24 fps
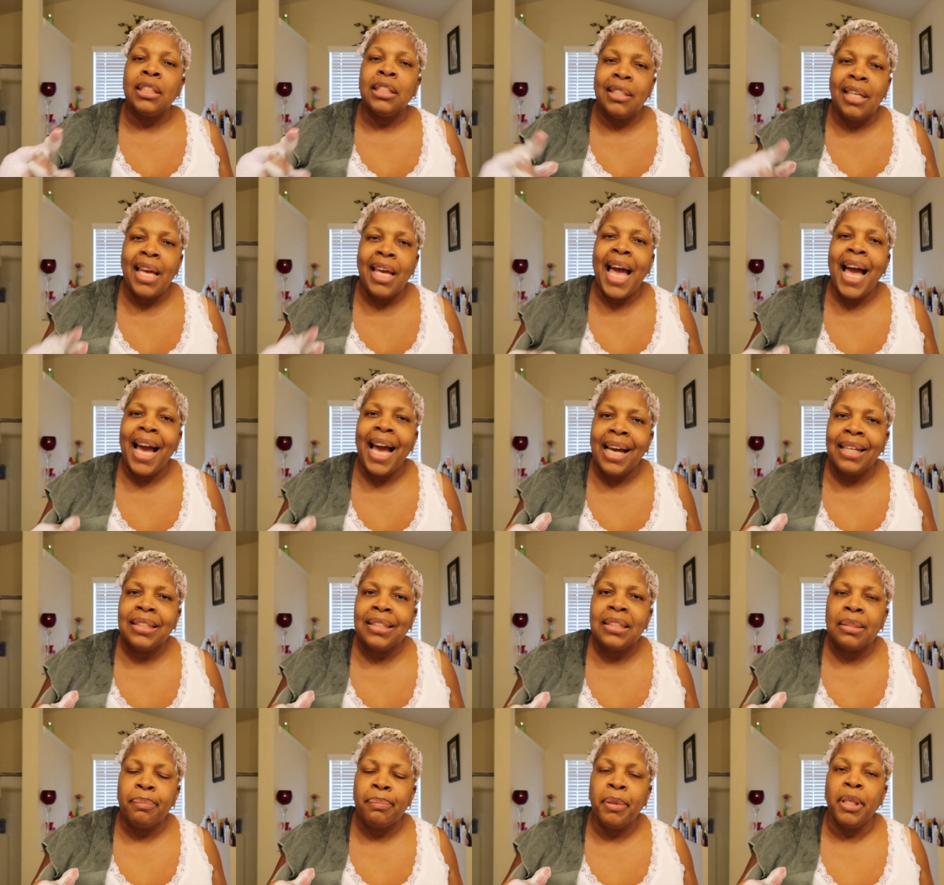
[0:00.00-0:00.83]
to
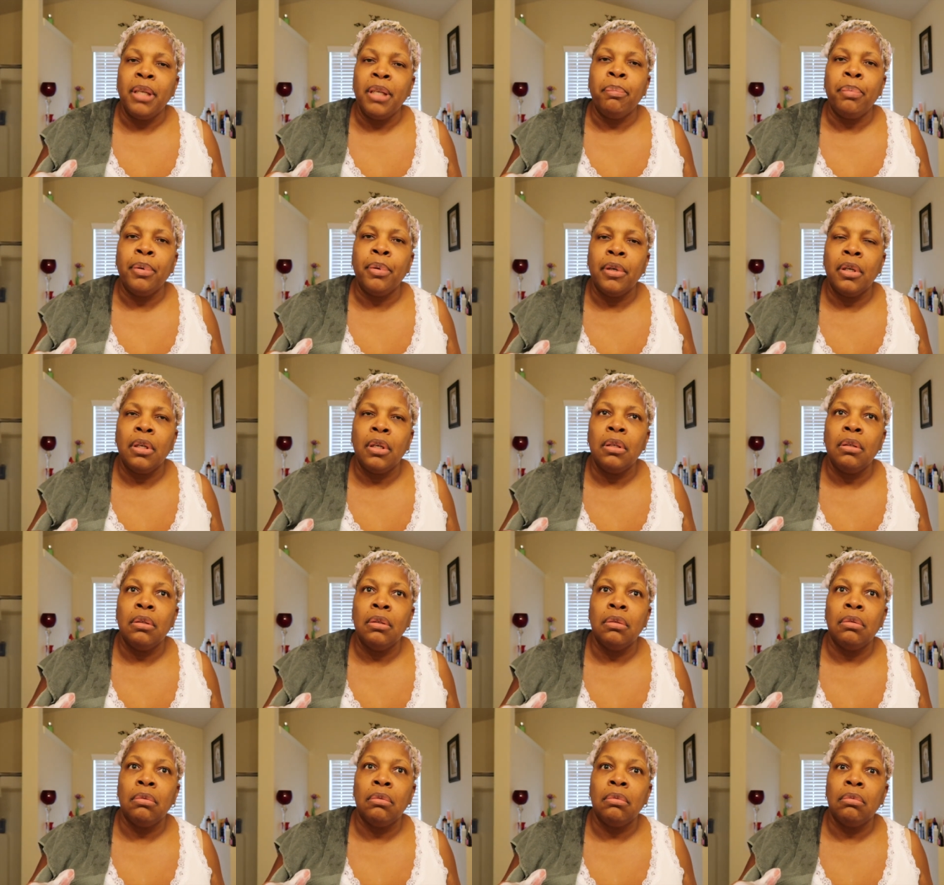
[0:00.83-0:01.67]
ask
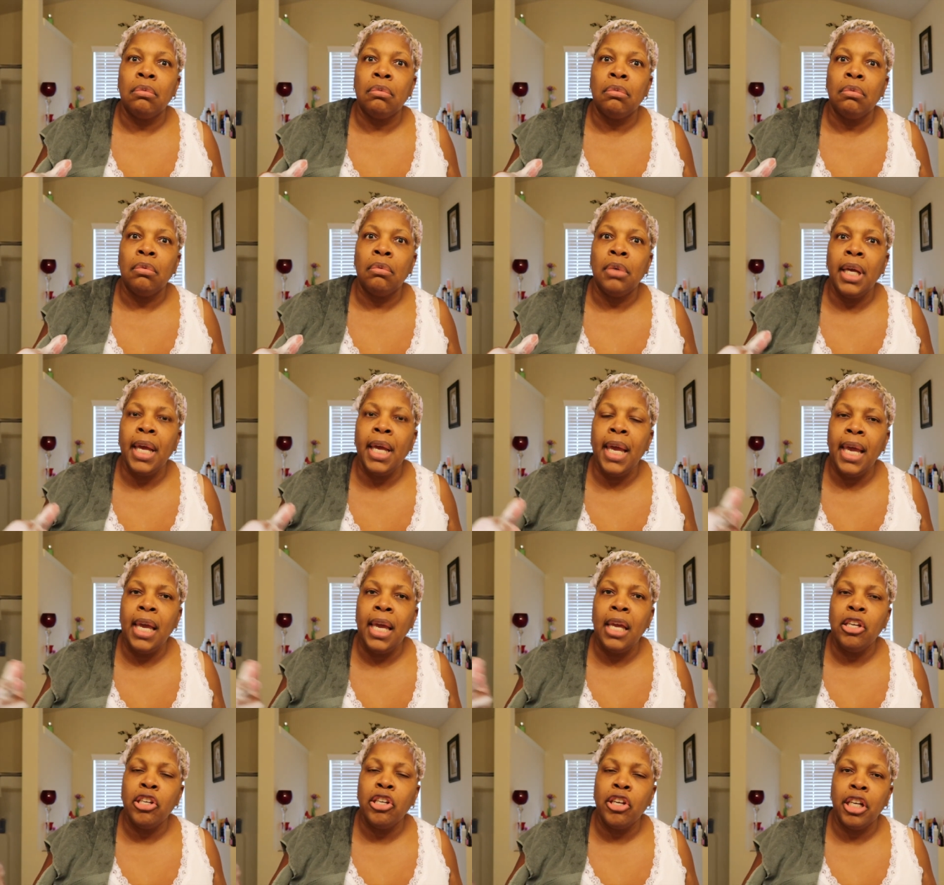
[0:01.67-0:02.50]
people,
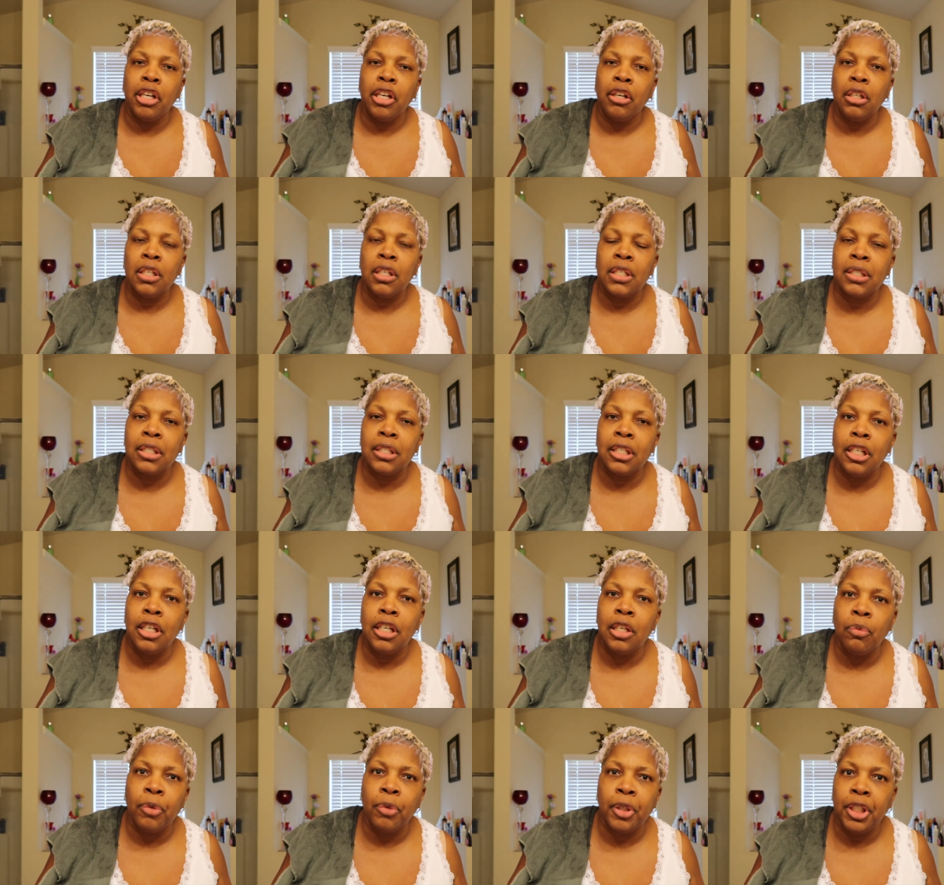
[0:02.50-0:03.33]
hey, your hair looks
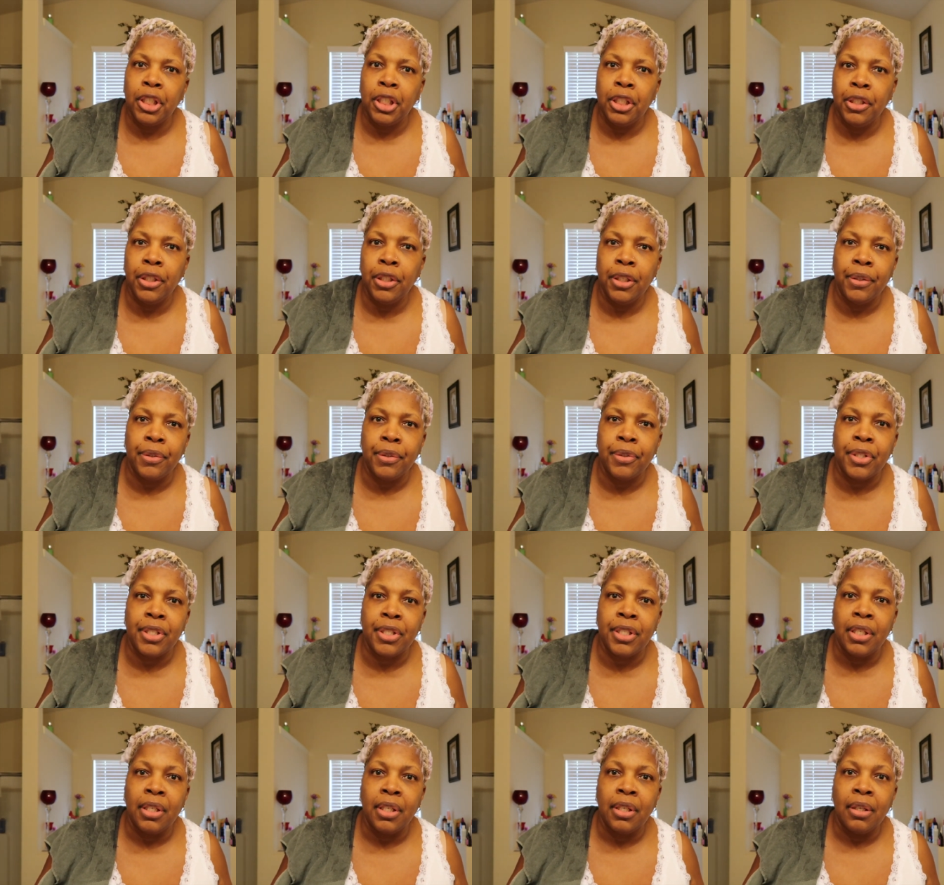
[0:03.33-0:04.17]
good, what do you use?